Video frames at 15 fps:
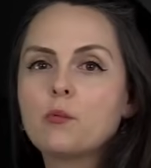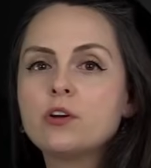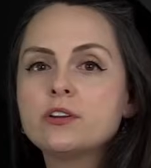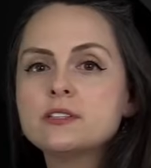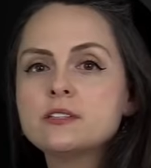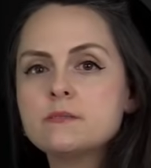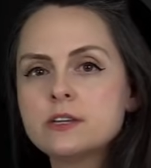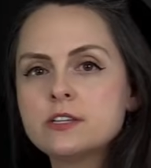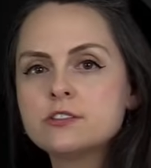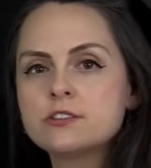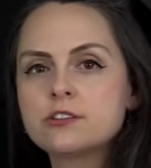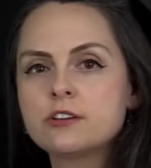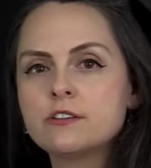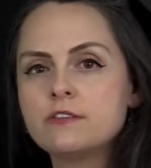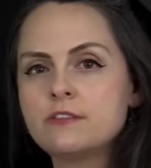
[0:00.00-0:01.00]
Well, it's
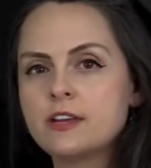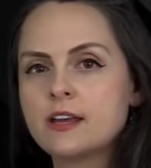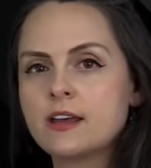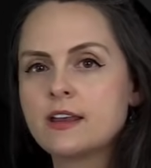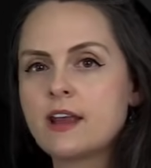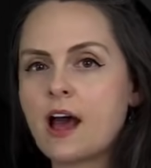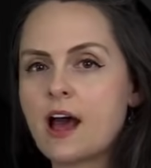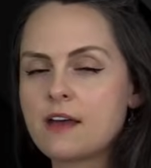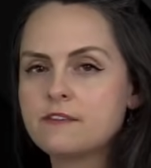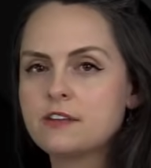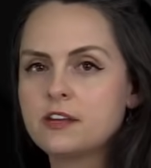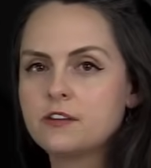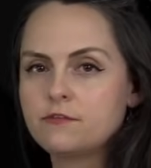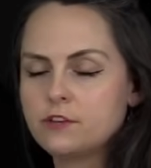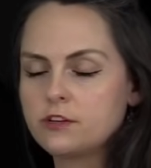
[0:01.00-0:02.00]
administered via an
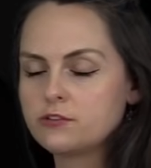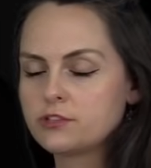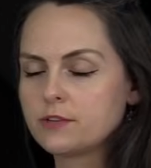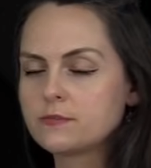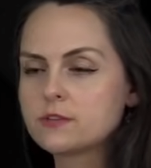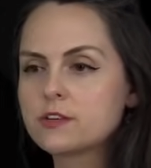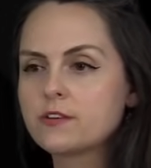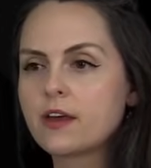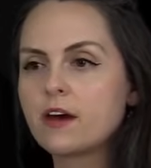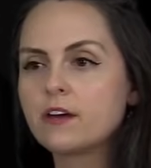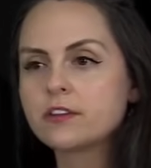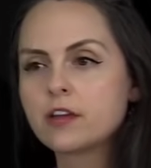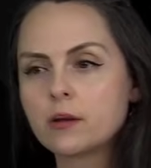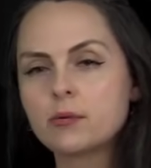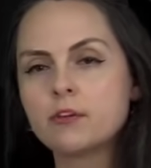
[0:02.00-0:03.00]
IV infusion. So the
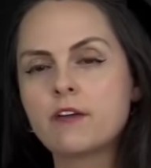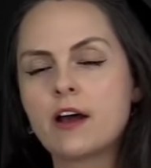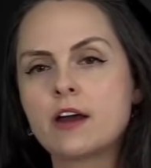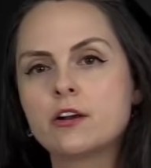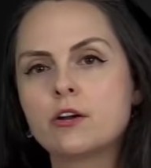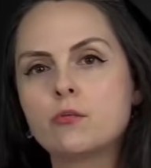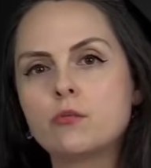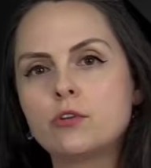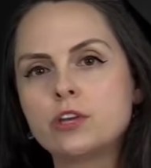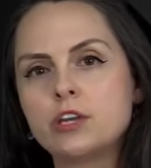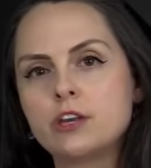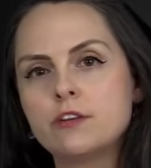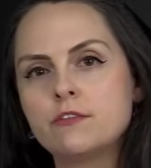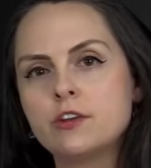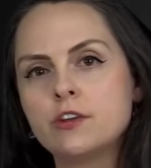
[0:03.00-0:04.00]
healthcare provider will
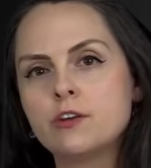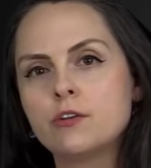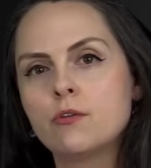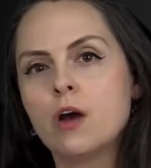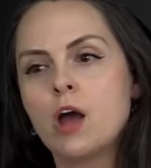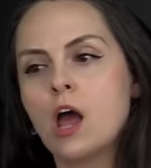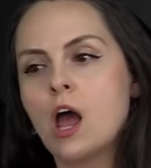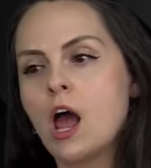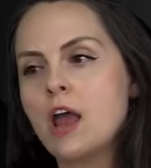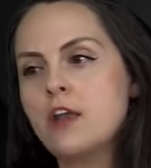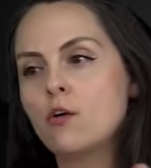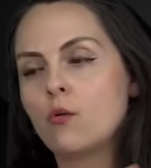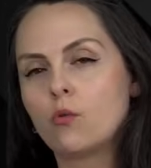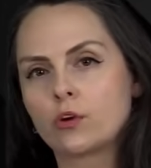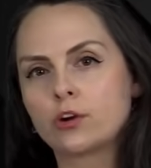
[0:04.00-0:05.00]
give you
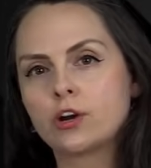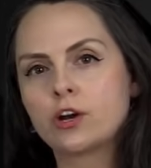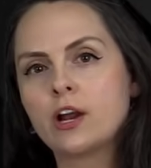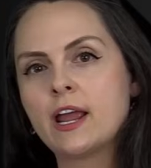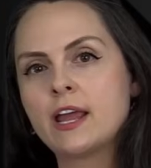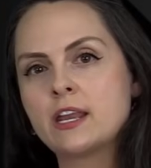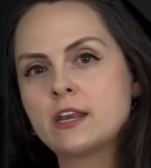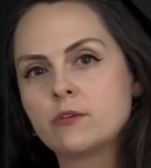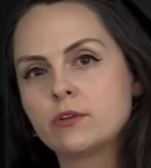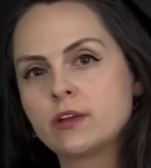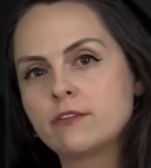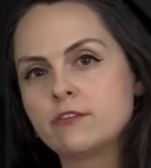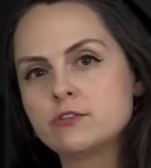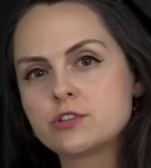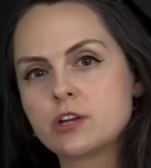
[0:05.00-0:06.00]
an order, and it will
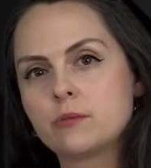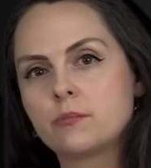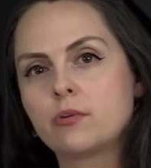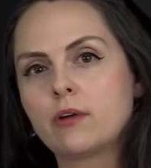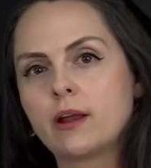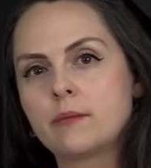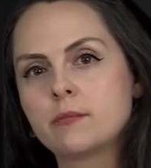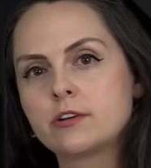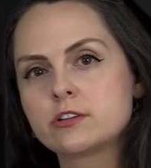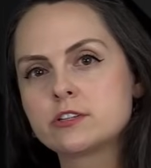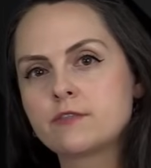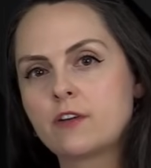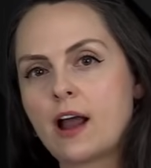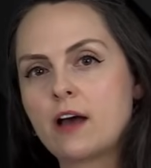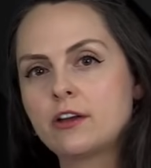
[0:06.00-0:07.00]
give you certain
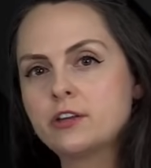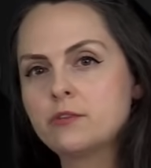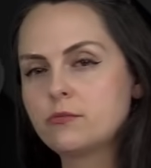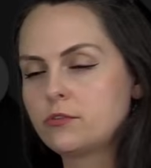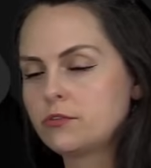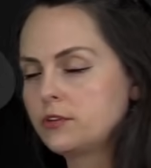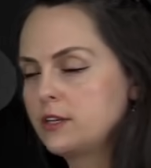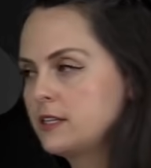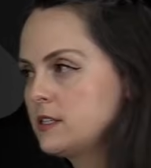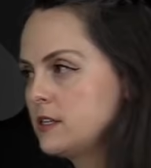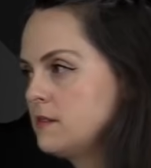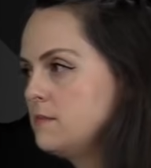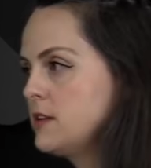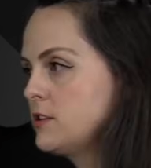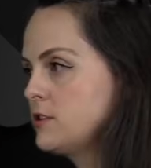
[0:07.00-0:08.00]
parameters for how you will need
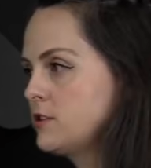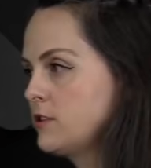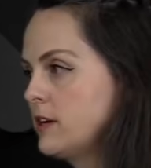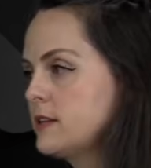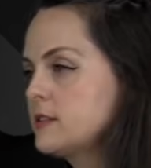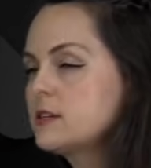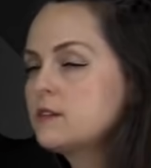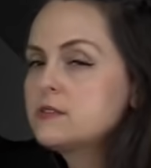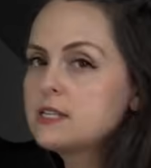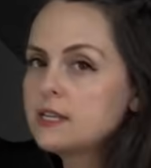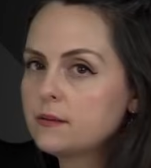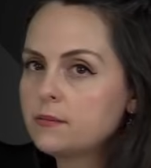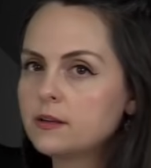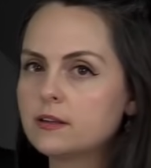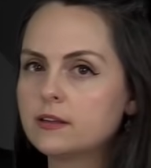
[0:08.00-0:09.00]
to administer it. So
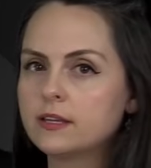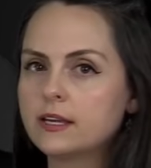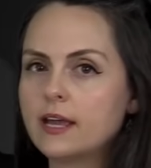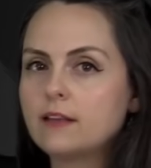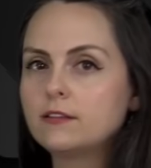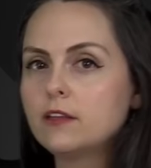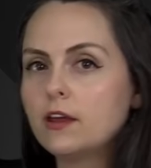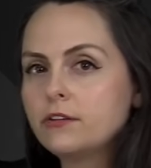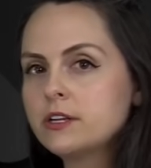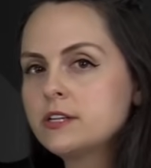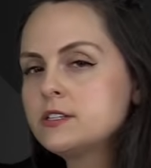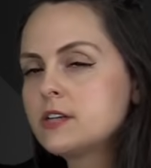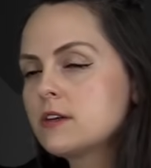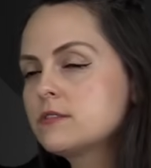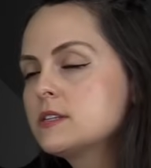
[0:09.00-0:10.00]
typically a
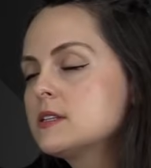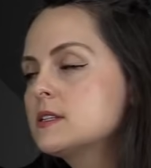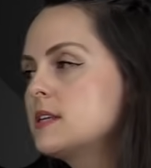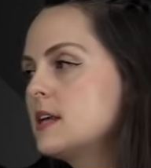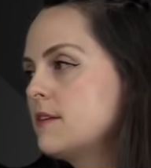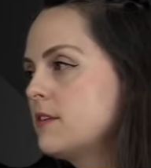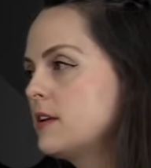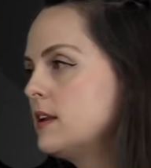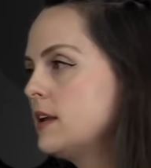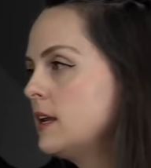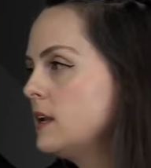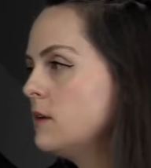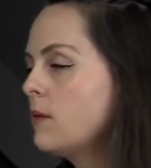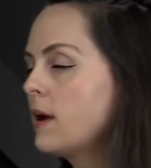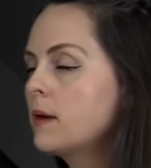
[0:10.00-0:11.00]
loading dose is given
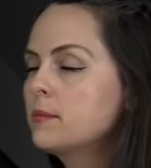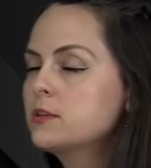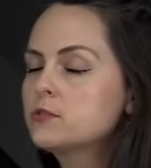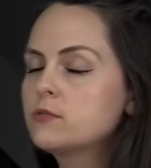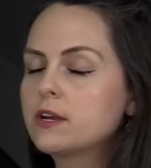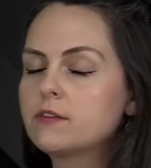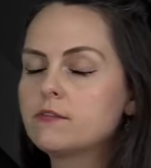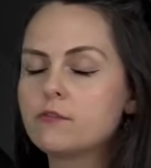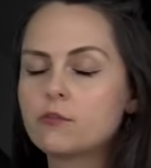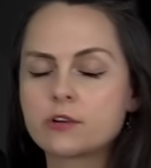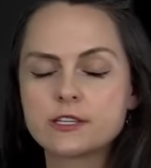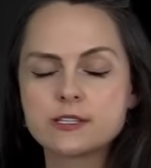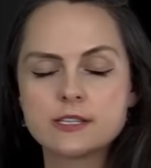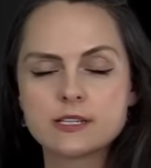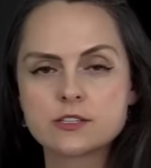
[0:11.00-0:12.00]
anywhere between
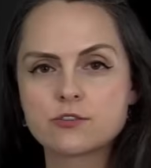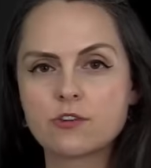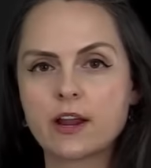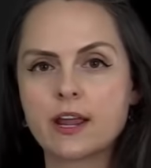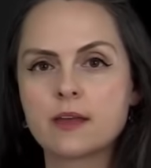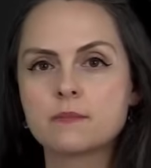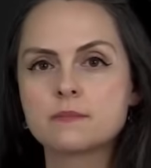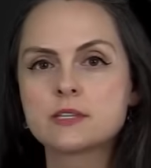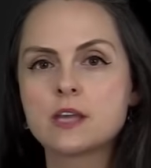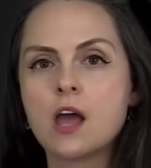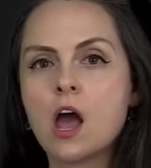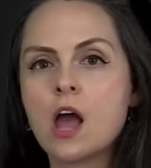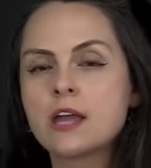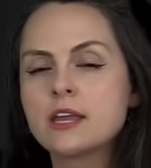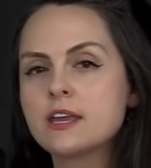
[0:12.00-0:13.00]
4 to 6 grams,
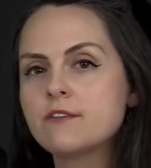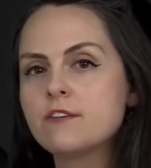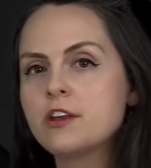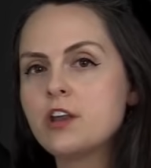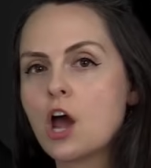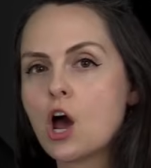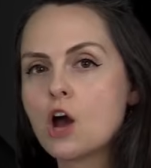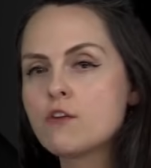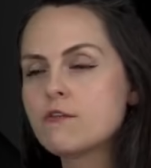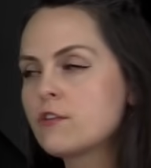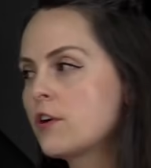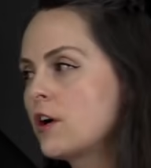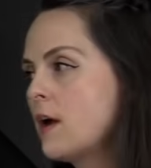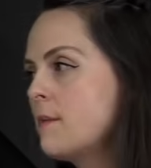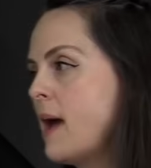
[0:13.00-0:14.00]
given
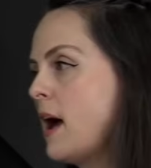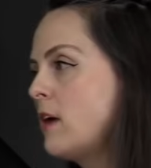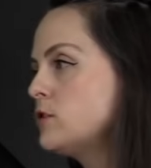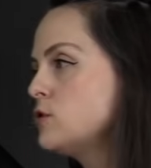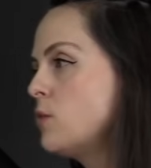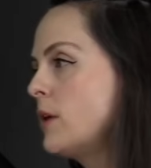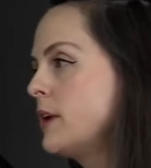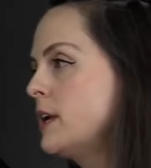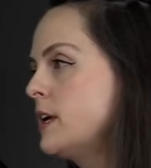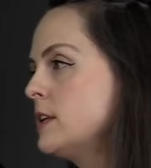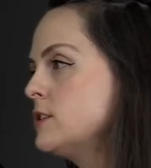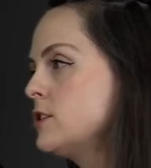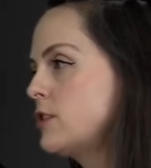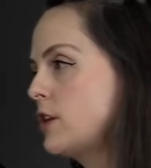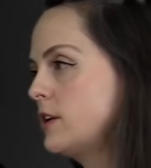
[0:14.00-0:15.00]
over about
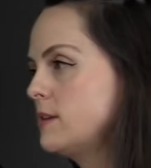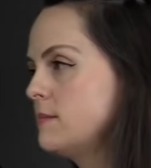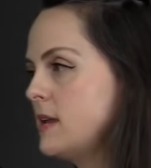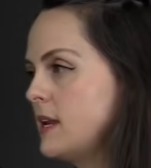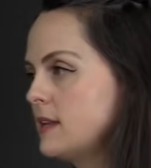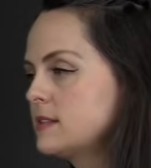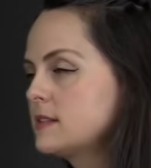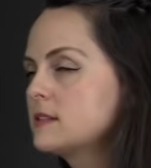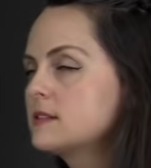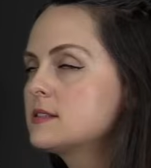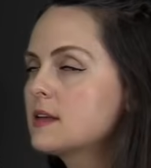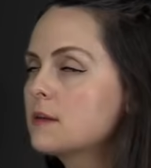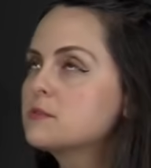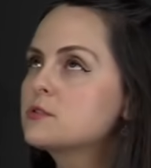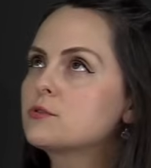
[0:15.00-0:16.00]
20 to 30 minutes.
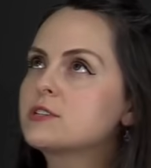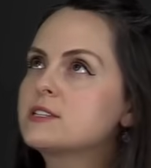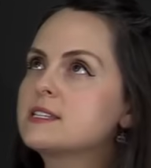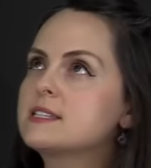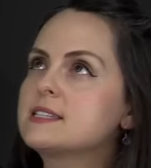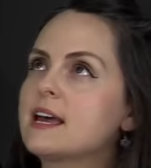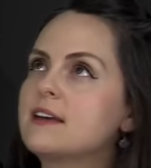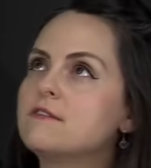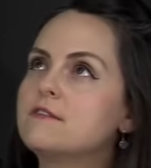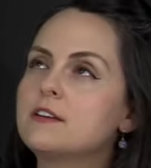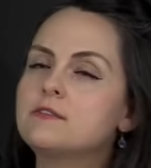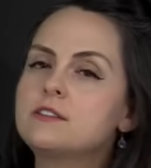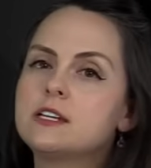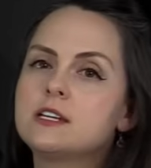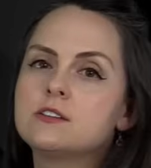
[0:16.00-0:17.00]
Some sources say
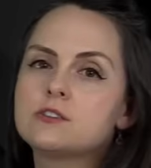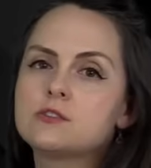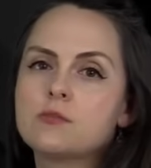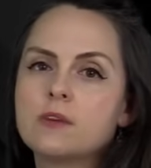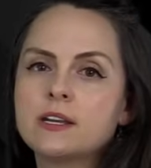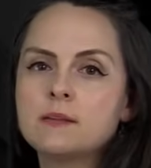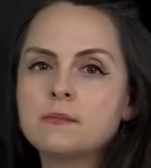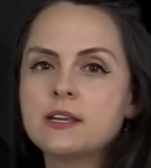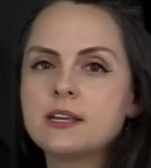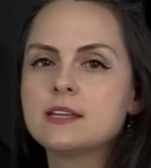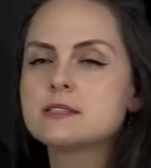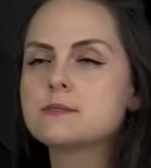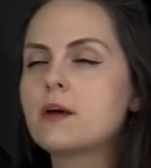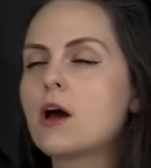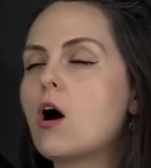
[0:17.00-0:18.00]
15 to 20
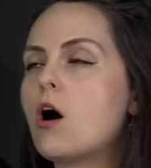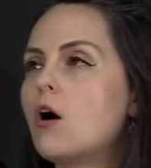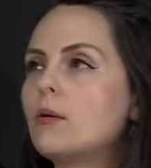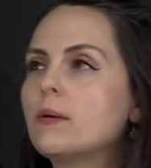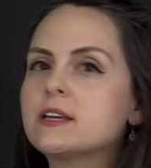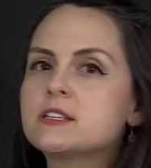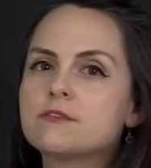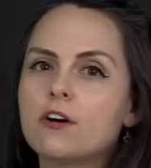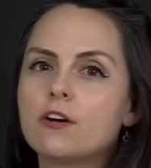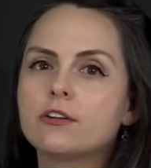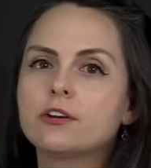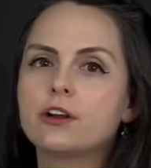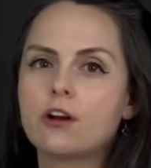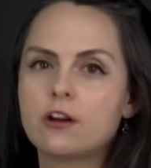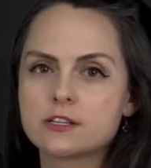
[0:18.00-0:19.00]
minutes, but always
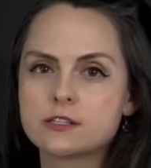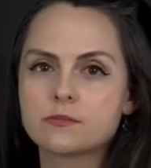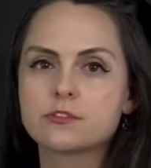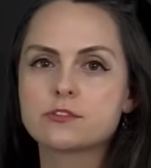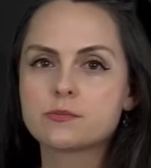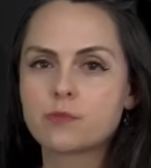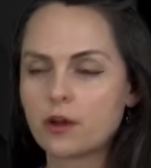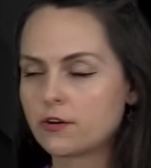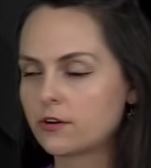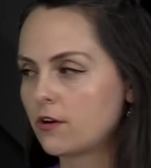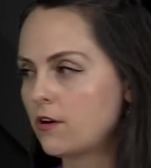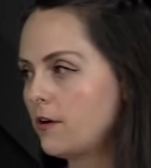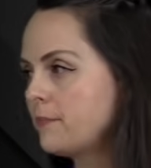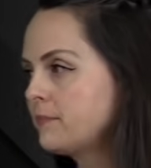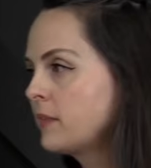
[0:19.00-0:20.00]
follow your hospital's
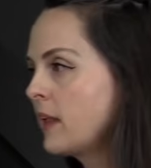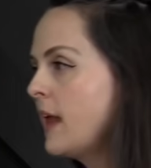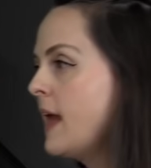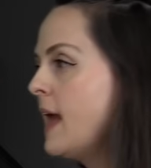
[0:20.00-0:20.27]
protocol.